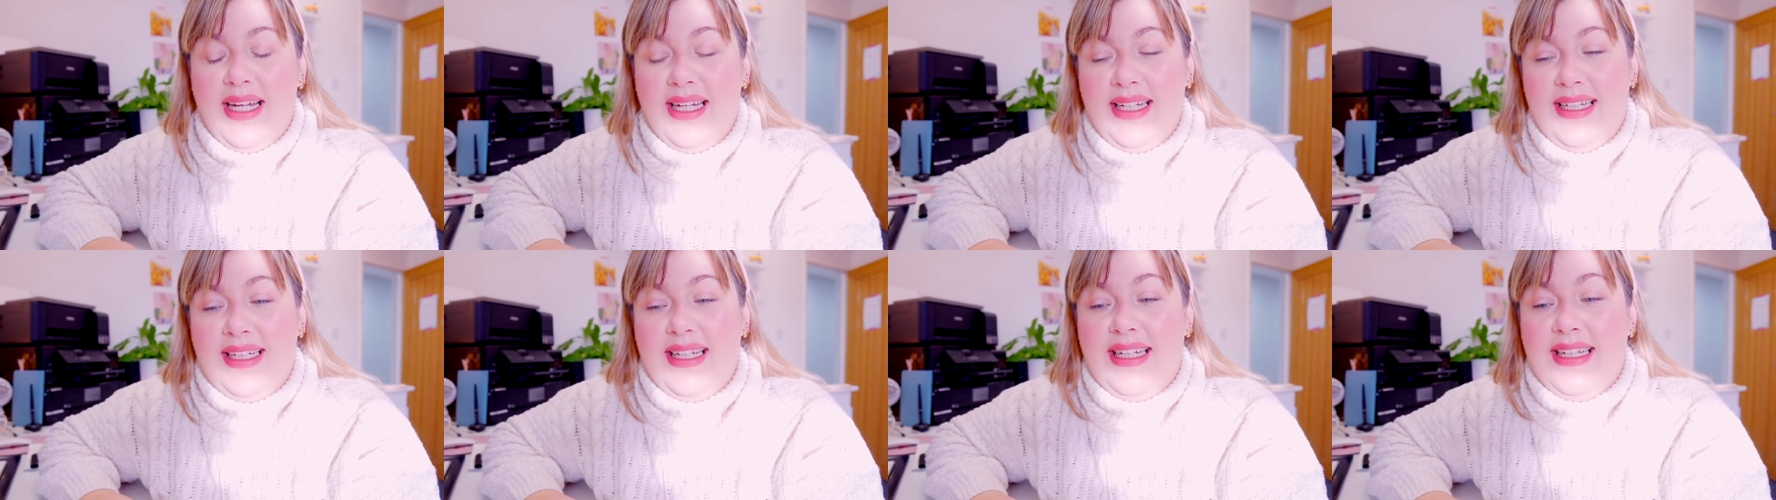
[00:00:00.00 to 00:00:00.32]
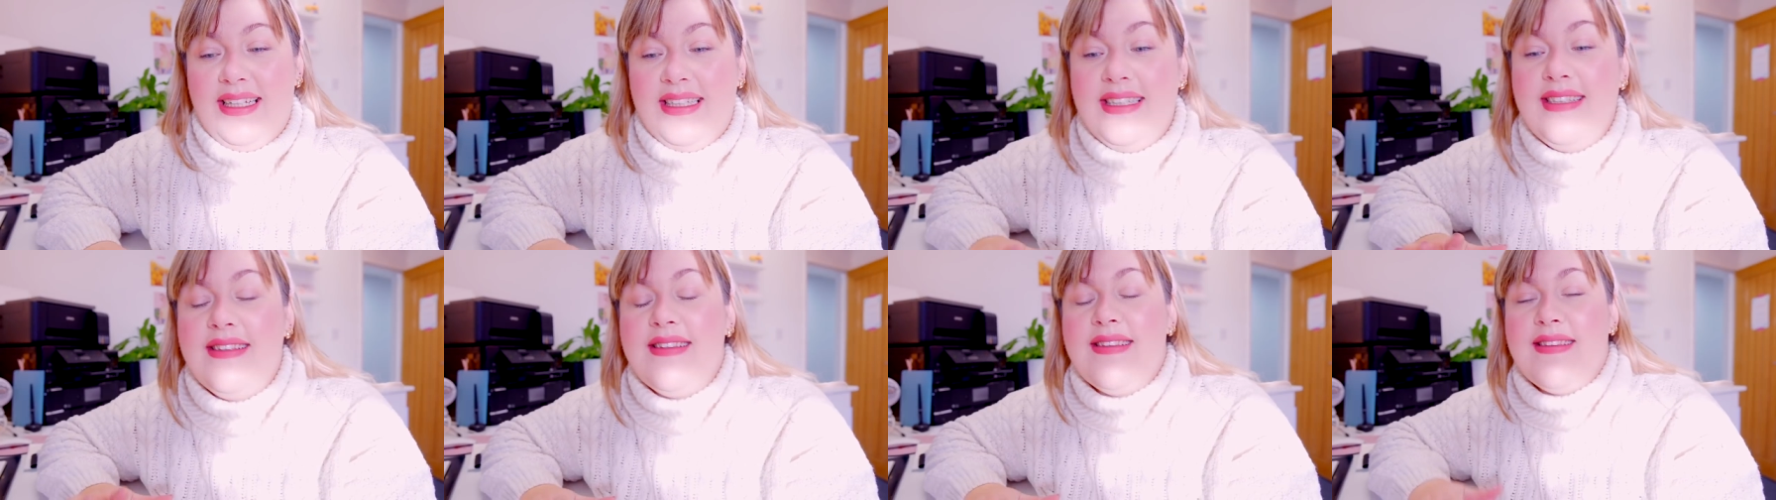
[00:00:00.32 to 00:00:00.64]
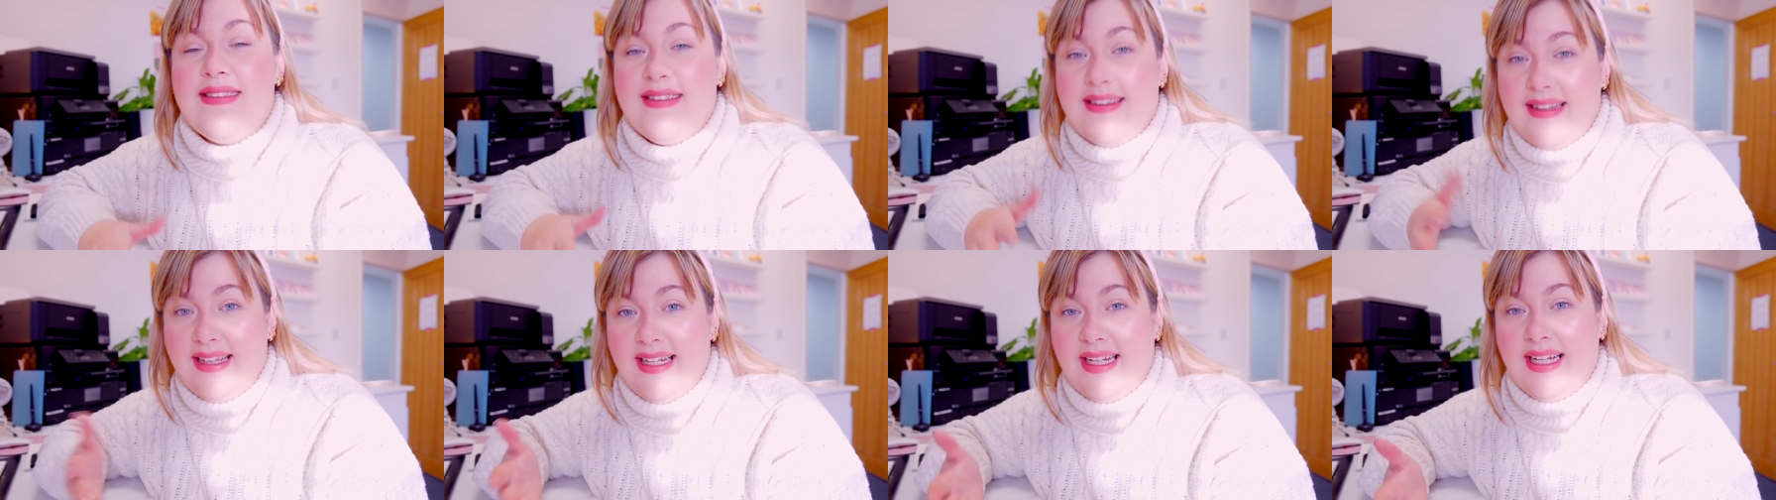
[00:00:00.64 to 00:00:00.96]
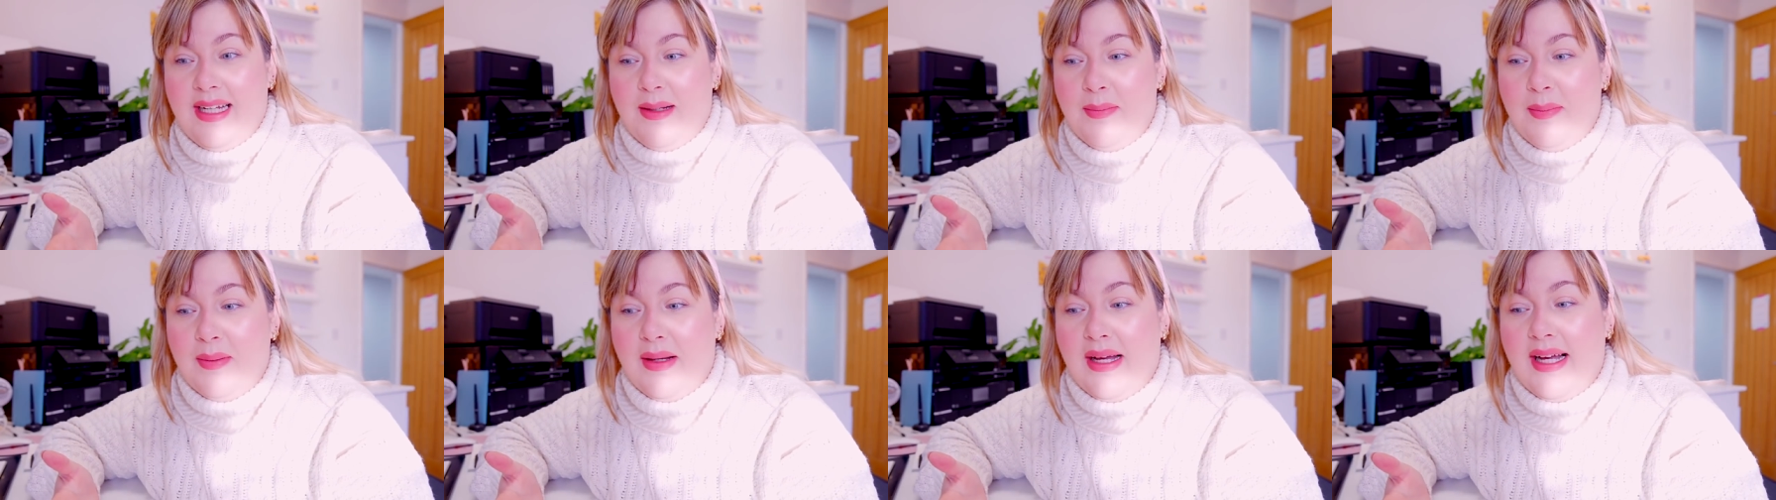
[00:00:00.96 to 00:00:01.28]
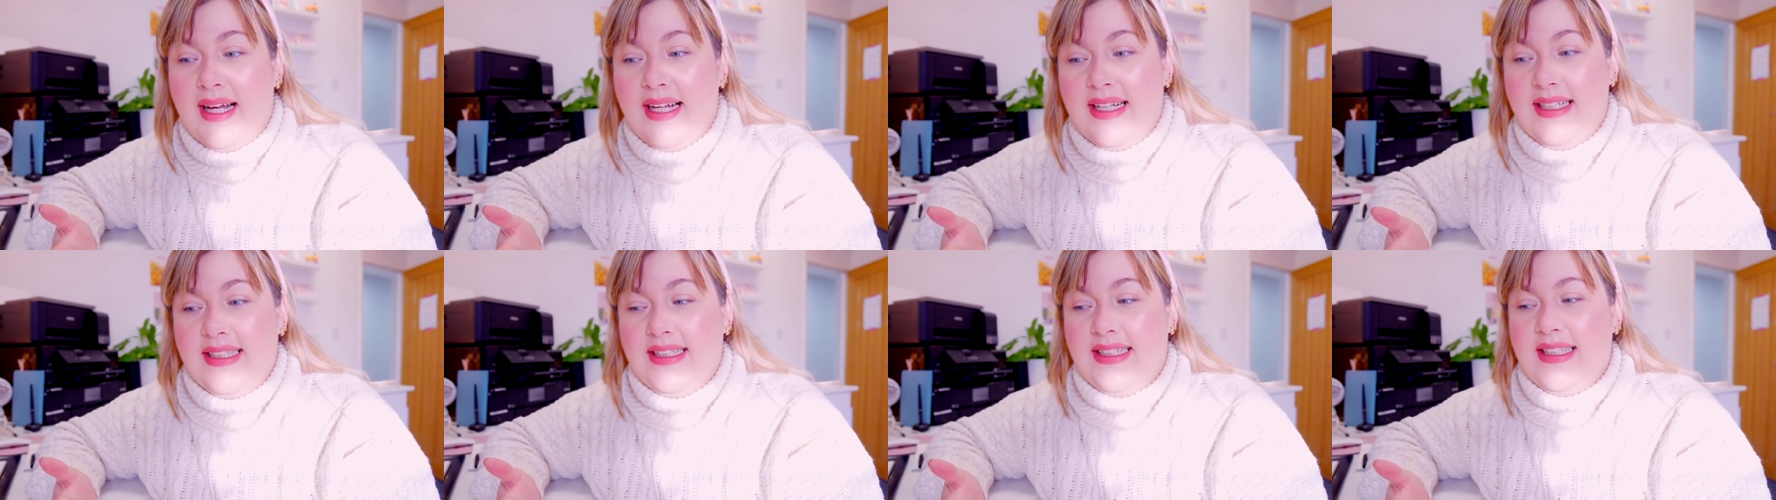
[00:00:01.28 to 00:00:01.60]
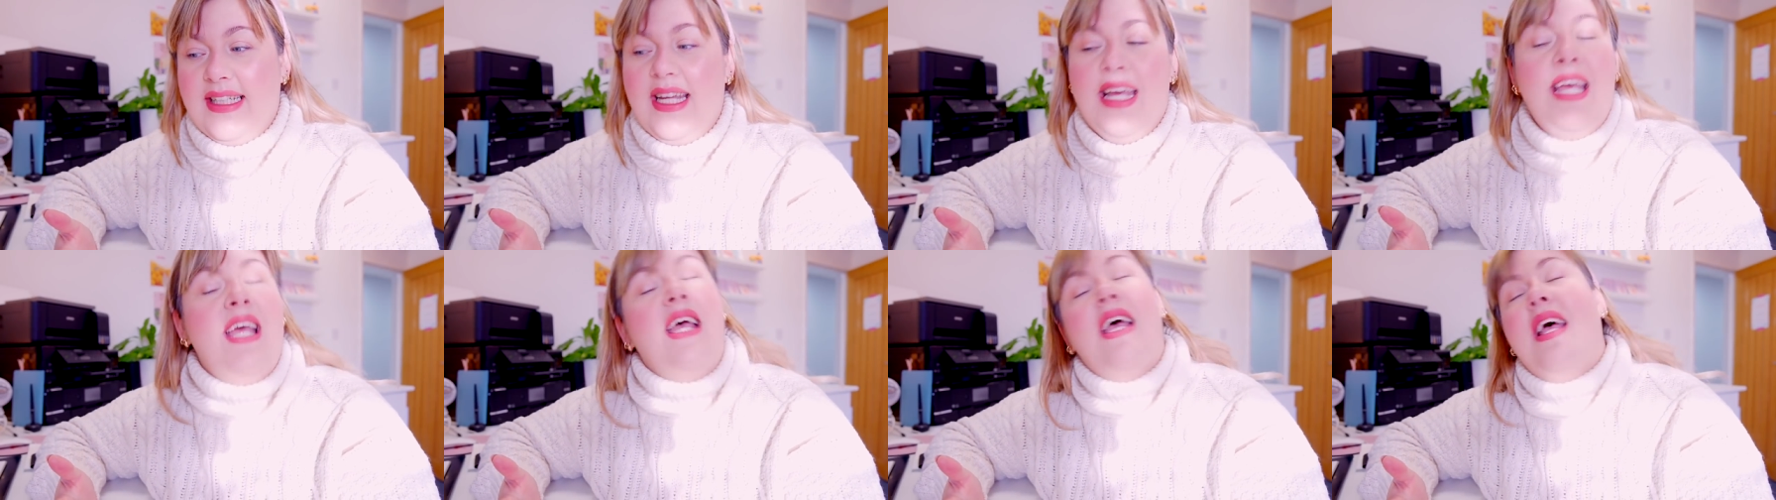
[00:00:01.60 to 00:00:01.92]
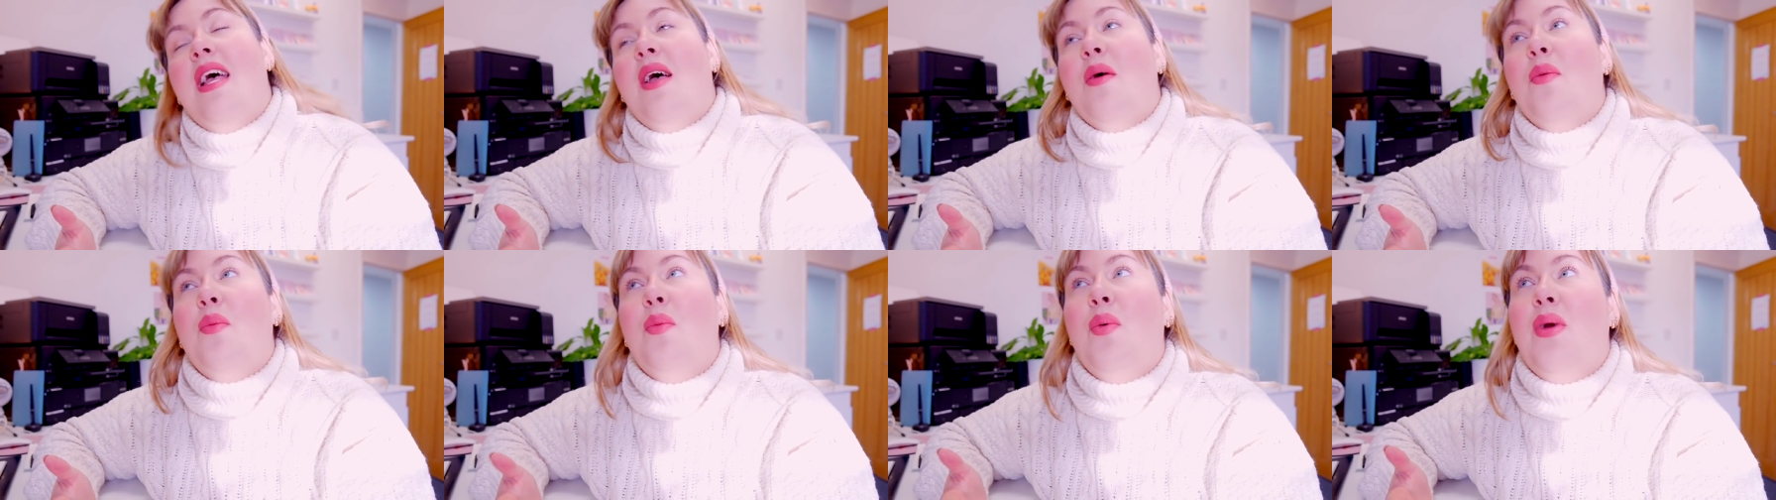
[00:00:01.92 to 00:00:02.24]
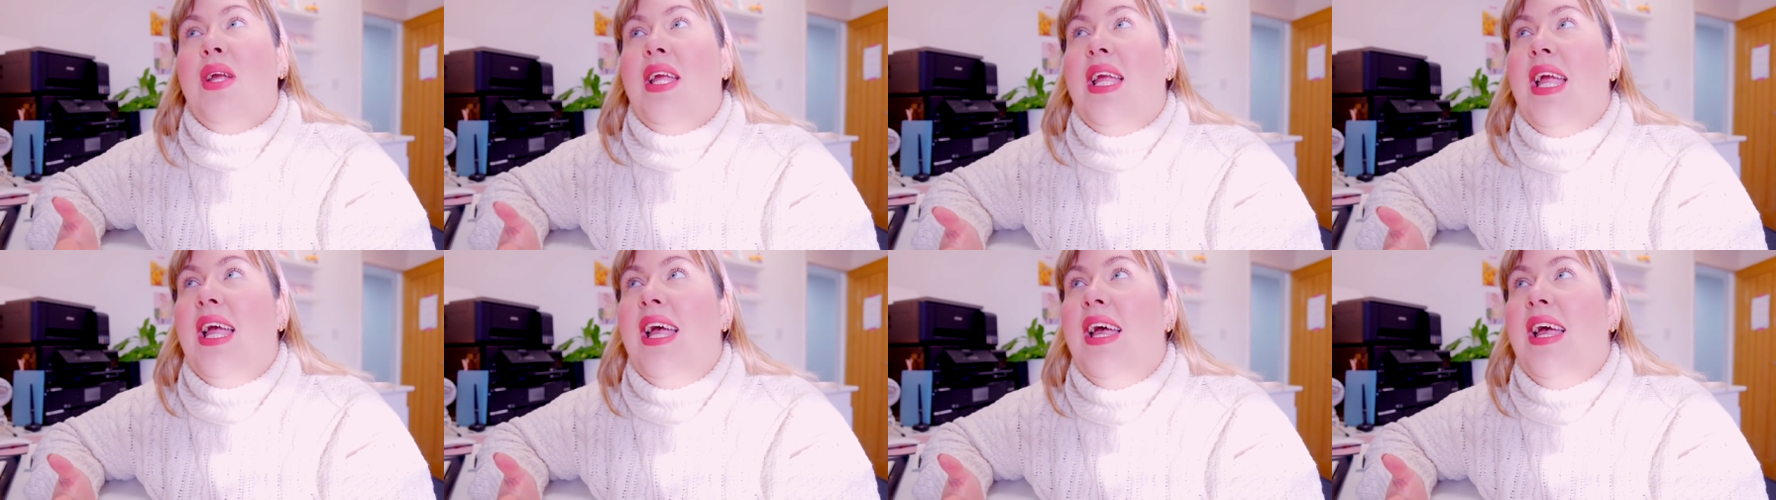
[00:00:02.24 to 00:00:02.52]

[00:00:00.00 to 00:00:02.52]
in his sleep and we